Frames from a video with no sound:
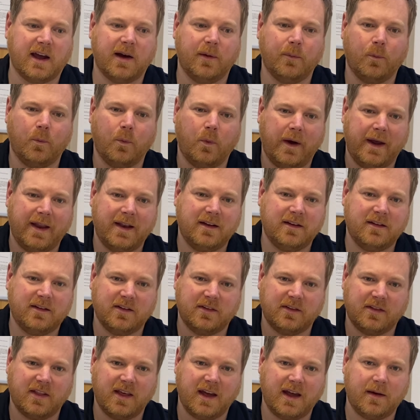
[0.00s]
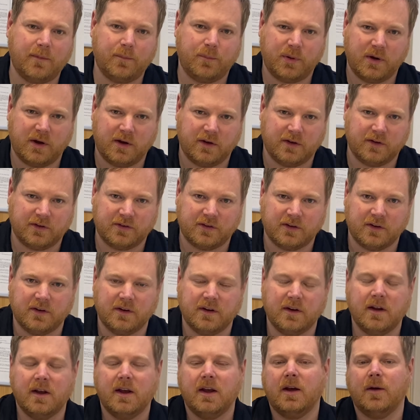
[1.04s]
and when does that person